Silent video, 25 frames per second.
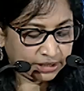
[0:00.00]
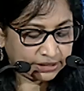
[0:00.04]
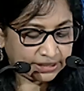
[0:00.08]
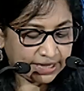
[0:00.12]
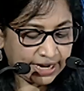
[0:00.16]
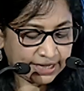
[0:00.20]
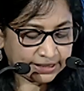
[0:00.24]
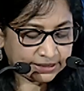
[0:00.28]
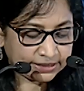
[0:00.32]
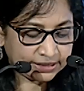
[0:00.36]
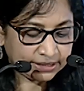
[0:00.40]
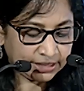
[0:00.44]

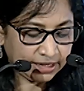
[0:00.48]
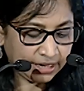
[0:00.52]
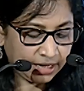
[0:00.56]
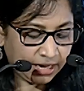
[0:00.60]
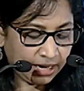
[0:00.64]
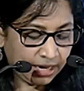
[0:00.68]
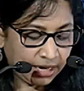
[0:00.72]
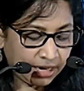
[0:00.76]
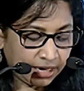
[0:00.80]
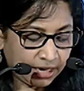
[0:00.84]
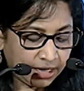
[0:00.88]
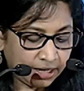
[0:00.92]
that
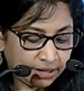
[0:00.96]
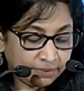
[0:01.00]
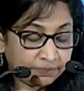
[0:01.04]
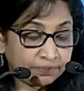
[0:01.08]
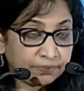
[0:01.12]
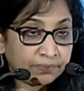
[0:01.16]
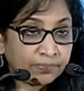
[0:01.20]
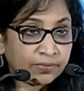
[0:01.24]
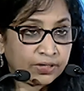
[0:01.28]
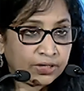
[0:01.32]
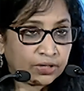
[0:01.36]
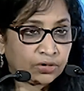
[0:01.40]

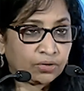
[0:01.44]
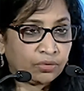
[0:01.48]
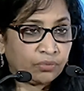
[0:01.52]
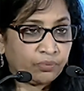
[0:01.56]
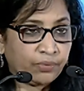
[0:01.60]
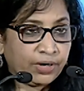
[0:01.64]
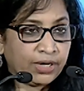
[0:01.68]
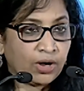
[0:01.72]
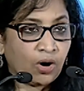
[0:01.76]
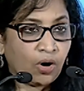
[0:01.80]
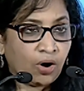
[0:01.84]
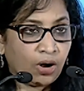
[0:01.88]

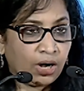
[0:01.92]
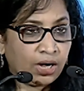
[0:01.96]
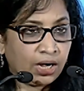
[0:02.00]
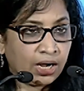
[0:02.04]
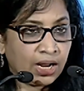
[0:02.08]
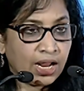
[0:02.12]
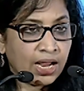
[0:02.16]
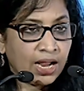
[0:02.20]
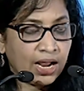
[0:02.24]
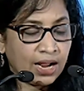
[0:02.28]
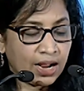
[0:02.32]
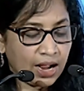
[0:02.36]
we all
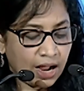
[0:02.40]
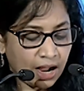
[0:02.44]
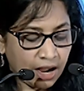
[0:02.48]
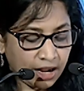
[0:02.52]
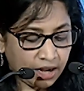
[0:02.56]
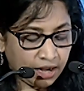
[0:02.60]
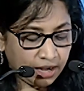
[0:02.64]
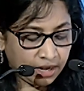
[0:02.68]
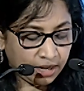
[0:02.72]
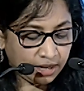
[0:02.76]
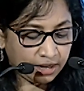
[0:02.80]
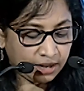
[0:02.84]

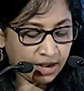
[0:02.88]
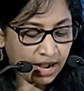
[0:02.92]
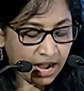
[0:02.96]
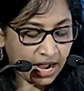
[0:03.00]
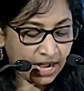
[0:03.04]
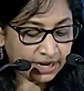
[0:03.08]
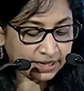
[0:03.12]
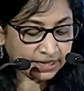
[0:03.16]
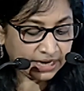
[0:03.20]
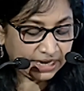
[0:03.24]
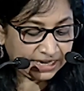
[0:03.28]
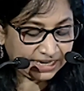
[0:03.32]

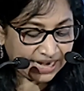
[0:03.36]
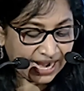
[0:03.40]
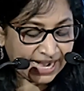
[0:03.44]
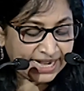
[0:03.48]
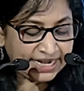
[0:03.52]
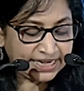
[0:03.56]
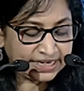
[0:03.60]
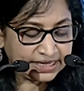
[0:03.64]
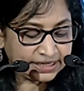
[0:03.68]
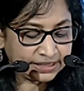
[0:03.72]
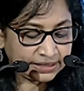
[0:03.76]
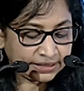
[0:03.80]
are
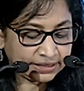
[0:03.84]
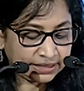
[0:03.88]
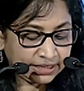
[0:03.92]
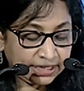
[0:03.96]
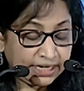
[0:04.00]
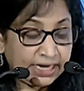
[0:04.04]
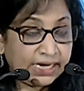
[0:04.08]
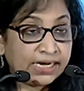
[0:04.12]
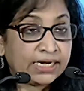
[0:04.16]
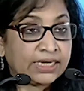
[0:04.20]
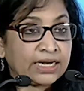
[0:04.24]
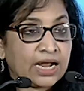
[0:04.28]
aligned
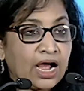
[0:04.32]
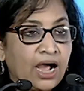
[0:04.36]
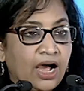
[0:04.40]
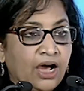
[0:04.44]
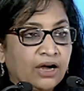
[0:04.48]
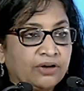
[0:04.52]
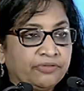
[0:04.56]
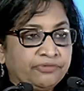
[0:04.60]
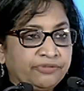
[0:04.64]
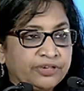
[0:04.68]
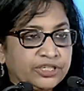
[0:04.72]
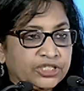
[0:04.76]
in
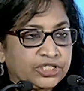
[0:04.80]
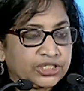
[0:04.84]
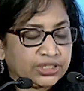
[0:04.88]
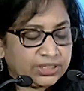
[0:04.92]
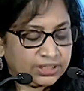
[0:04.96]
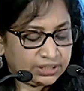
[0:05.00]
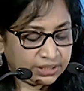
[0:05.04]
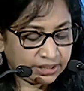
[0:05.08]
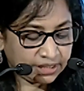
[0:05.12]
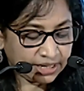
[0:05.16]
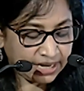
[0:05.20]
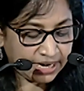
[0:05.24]
our
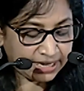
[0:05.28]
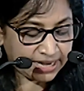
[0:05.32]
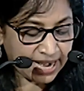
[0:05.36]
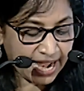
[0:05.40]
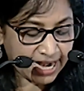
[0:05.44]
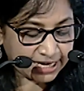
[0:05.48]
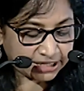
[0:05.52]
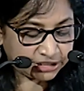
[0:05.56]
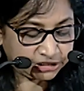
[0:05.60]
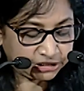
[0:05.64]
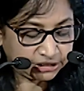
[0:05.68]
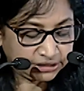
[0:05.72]
vision and
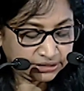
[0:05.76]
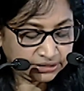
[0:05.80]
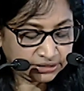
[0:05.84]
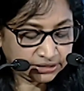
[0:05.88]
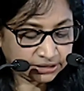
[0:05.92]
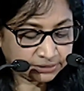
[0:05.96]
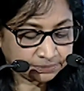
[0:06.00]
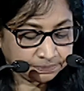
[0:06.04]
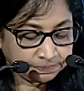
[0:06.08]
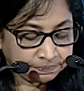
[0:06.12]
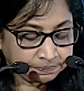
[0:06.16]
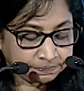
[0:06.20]

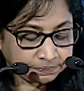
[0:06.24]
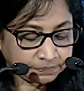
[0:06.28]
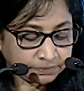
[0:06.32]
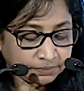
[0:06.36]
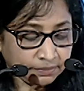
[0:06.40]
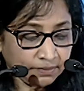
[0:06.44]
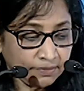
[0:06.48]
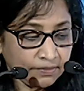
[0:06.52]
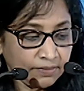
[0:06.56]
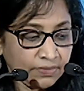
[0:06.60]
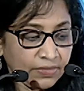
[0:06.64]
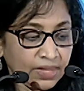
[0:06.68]
actions.
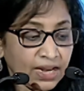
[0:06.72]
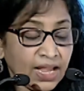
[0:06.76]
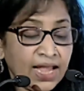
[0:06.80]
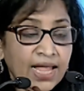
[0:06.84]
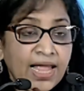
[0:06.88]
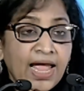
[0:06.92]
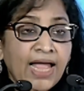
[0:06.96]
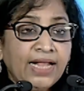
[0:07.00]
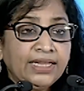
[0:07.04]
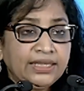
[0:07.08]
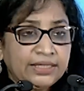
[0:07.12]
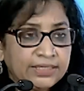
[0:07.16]

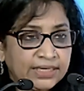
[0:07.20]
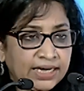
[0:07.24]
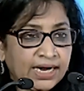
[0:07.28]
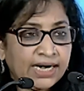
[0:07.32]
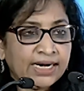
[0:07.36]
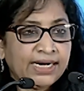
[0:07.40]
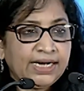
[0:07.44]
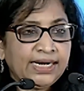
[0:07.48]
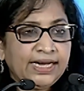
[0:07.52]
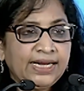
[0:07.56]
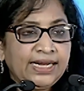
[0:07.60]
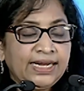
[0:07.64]
And
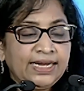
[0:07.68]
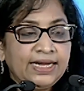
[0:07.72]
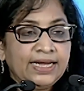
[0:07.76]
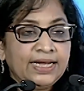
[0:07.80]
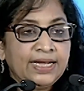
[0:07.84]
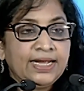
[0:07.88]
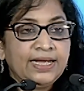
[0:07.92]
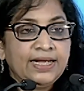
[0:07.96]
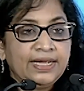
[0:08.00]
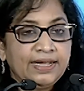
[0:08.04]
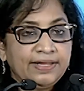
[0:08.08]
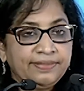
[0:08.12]
thirdly,
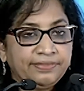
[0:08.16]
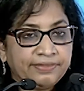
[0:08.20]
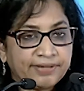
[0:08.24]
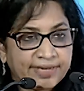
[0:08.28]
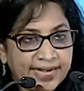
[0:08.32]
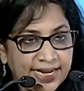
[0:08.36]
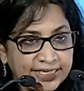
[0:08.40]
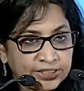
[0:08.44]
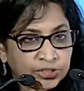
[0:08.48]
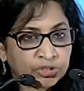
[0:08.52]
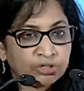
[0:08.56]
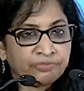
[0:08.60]
the
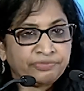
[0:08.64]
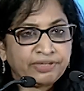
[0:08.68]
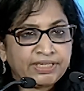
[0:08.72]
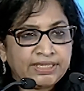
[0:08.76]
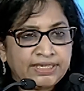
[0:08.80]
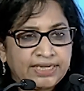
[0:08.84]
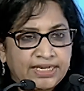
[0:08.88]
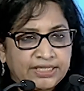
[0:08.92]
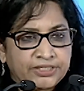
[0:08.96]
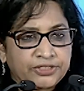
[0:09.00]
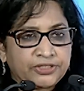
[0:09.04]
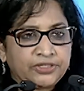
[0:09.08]
rest of
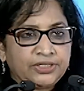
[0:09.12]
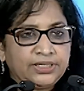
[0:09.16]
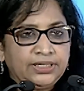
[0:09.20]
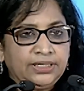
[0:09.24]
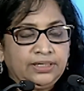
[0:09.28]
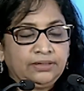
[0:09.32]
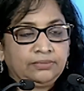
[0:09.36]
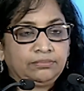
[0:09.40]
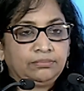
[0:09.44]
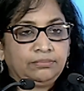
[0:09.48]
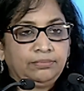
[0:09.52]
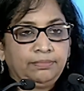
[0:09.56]

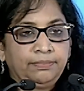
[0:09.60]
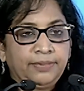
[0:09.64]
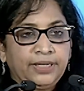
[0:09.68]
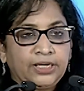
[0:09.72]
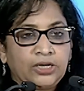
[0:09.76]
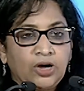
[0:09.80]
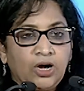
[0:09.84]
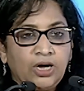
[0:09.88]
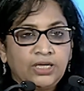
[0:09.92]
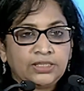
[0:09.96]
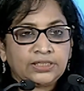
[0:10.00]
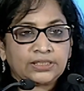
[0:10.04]
industry,
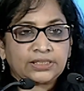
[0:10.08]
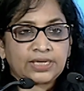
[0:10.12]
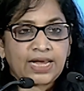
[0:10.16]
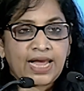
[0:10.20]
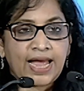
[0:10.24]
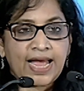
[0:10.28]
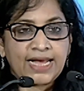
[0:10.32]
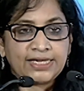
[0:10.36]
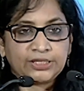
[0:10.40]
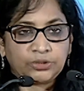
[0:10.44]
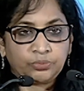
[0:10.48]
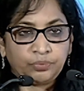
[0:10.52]
because
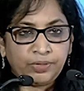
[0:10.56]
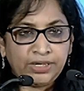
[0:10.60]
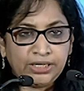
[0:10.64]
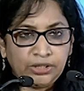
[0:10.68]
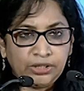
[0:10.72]
as we